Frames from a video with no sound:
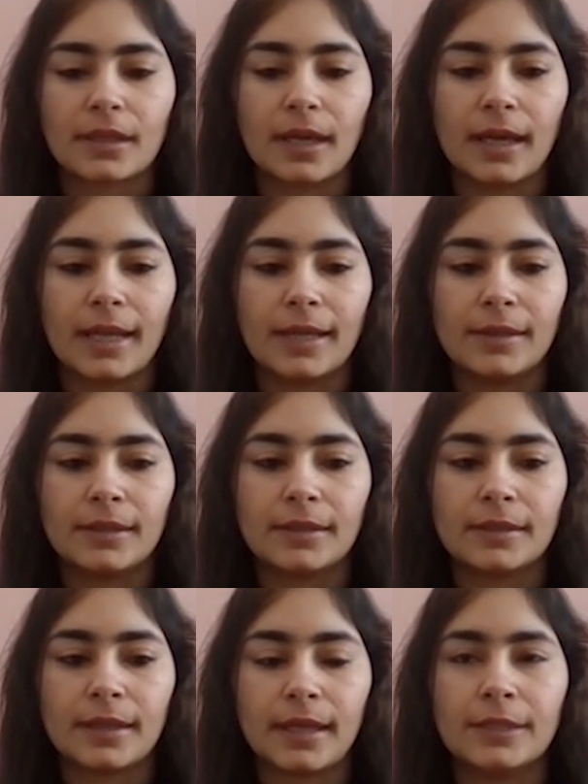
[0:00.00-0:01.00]

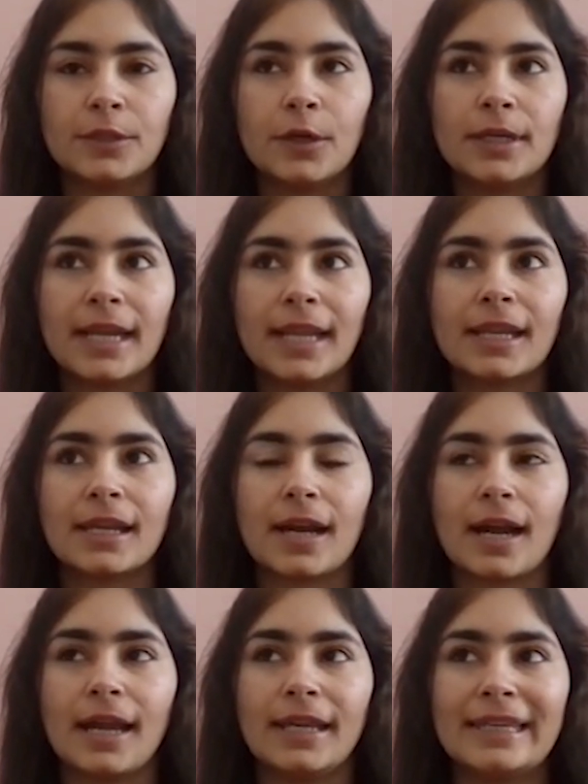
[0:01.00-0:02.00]
I thought, like
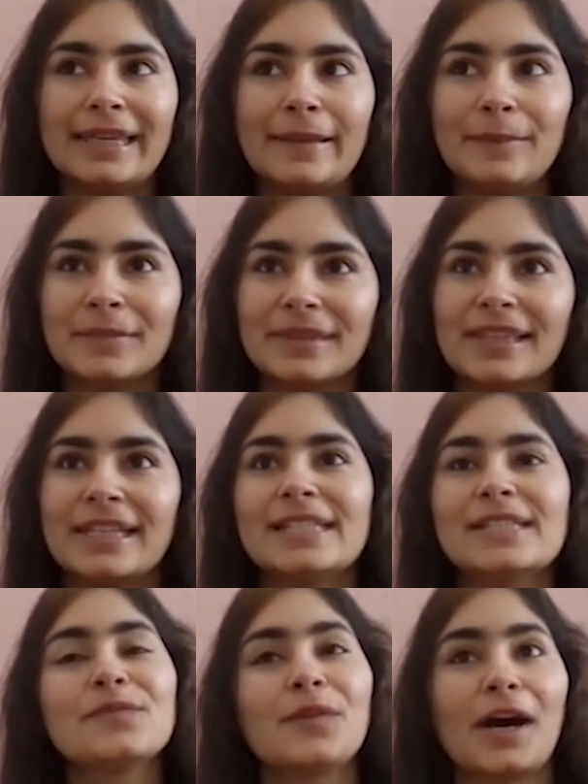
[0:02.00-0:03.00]
I came
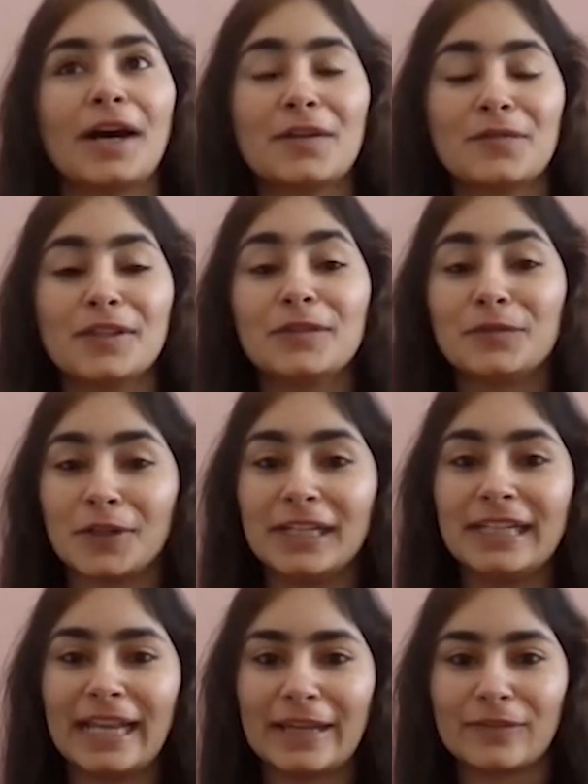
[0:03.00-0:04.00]
this far with
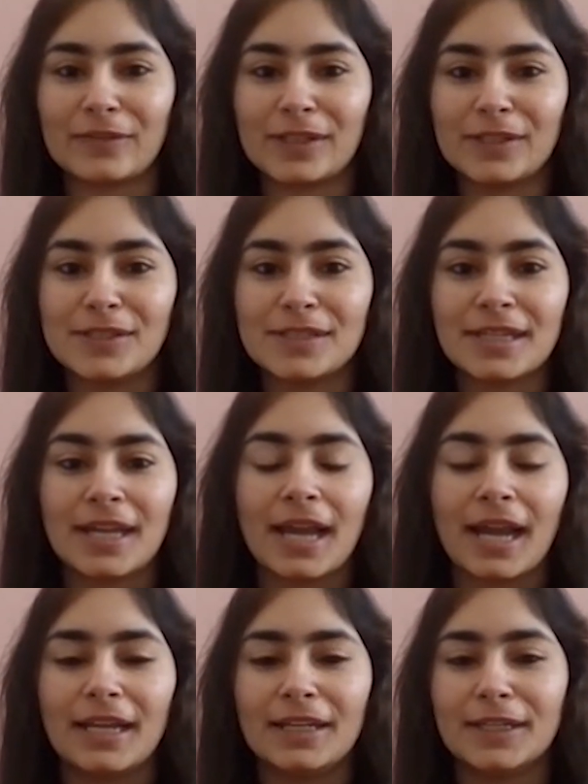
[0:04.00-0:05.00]
one language.
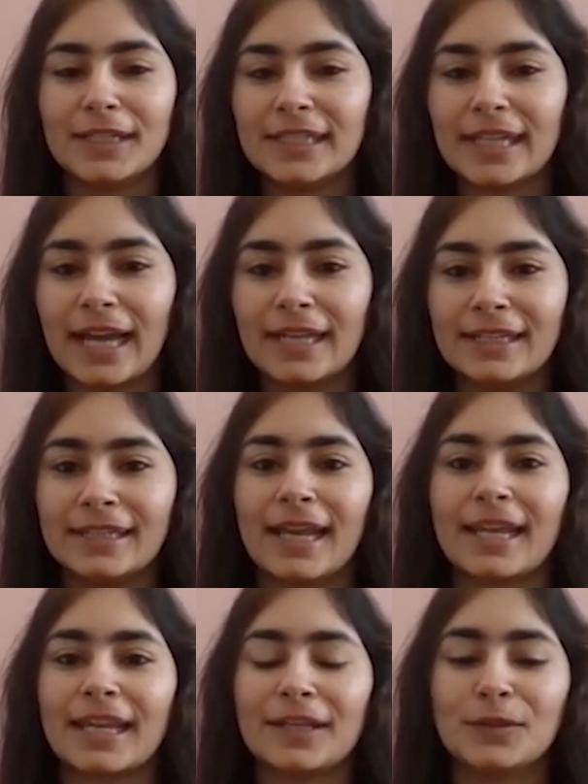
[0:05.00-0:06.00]
I learned Italian.
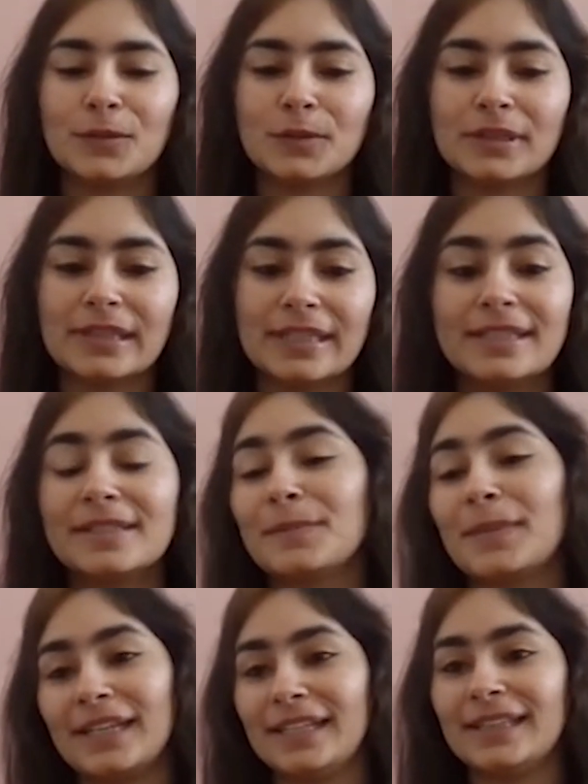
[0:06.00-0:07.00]
I can do this
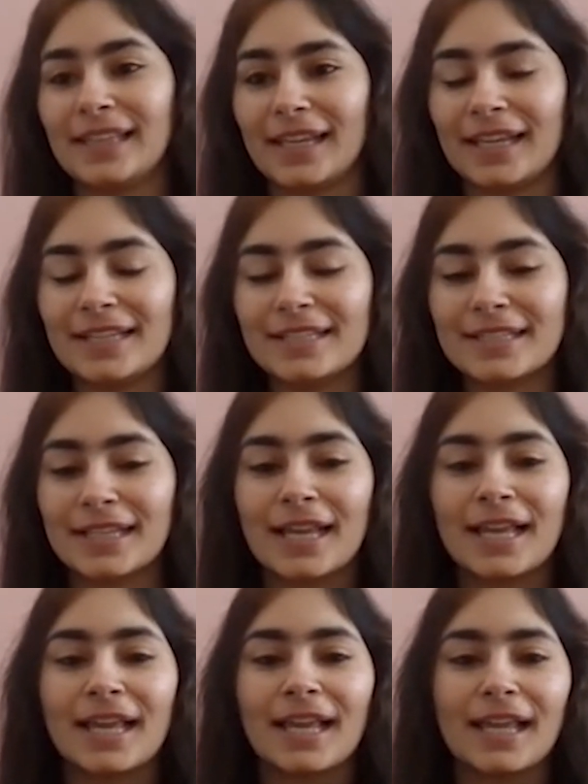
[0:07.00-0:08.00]
many things.
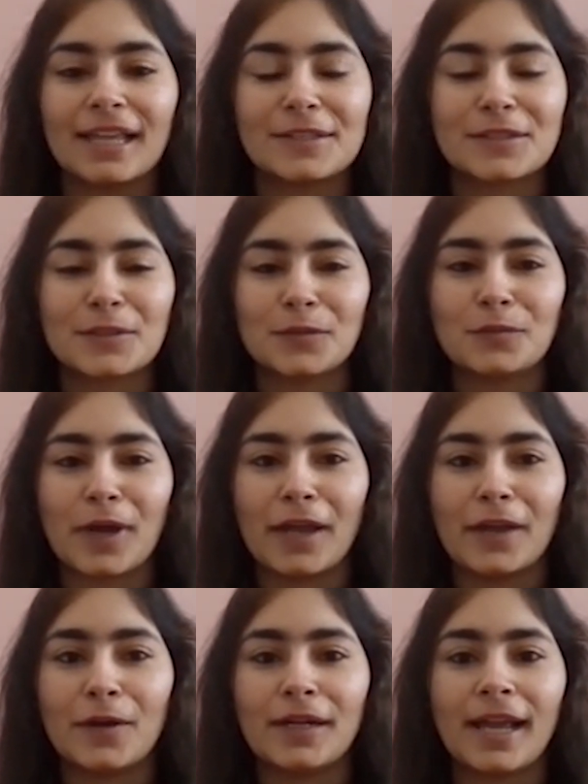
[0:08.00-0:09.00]
So
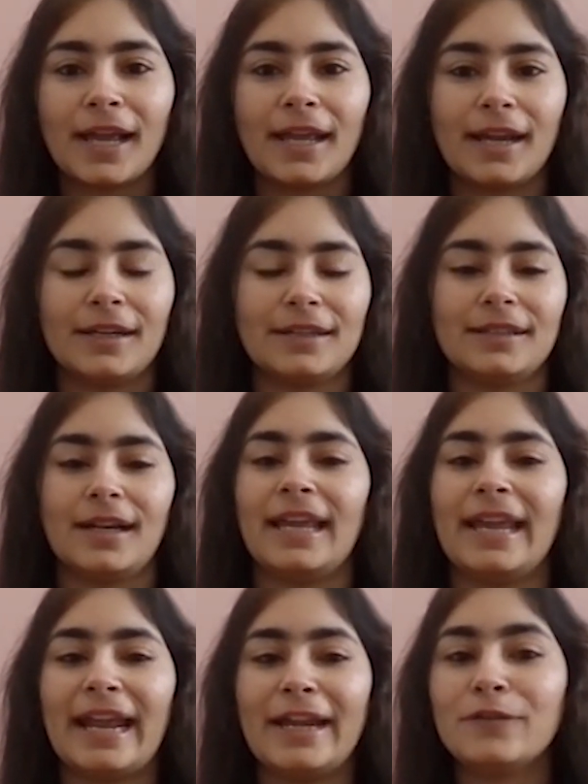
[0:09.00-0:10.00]
why not
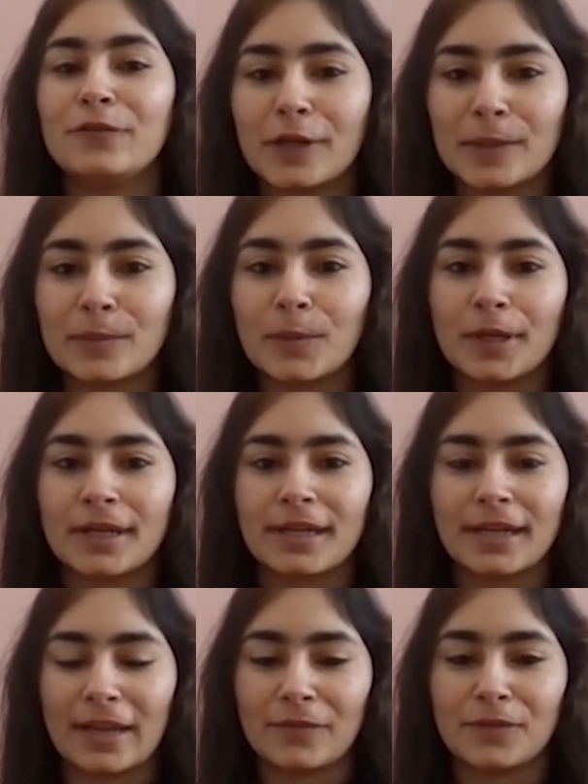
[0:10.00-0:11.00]
I add one more
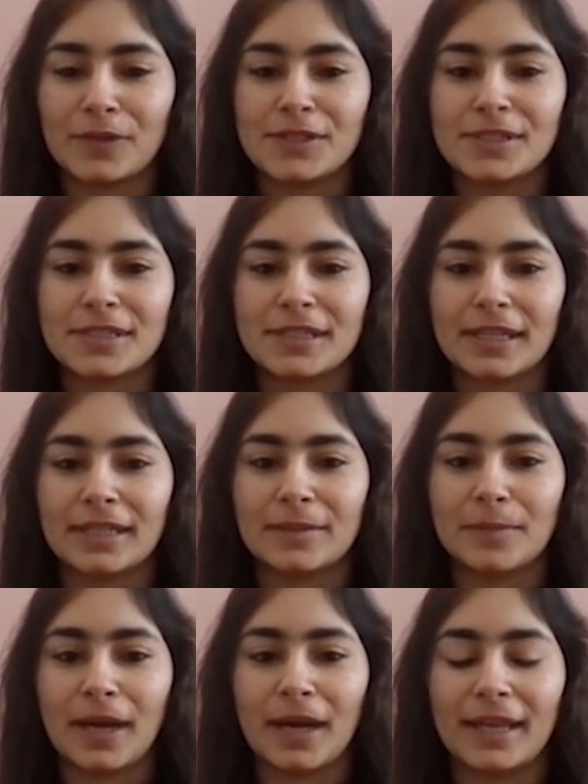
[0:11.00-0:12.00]
language
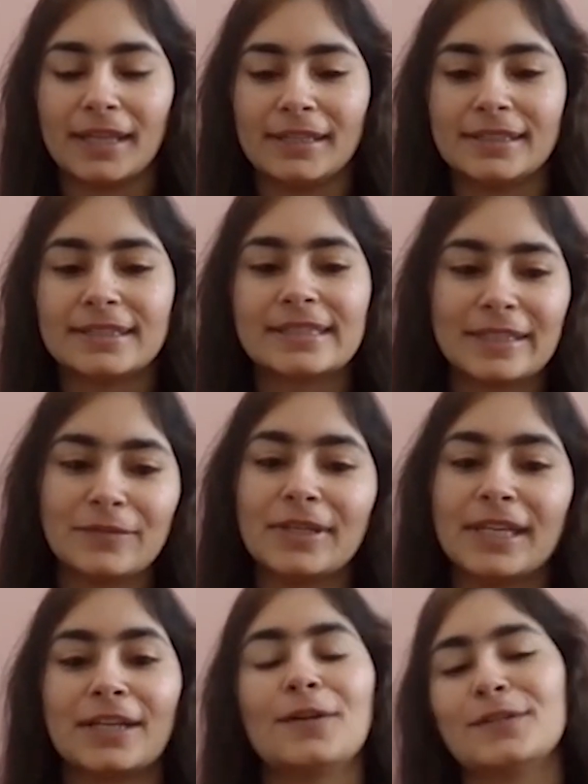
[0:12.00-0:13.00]
in my
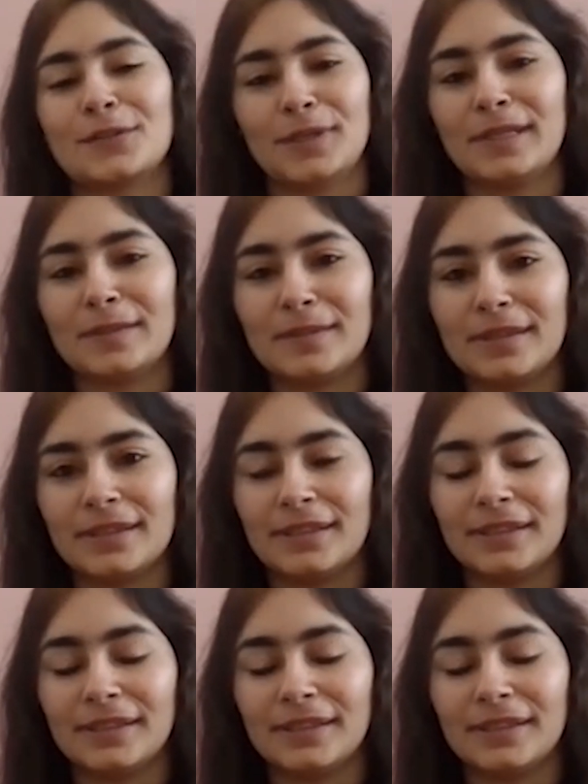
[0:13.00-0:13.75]
CV, and also in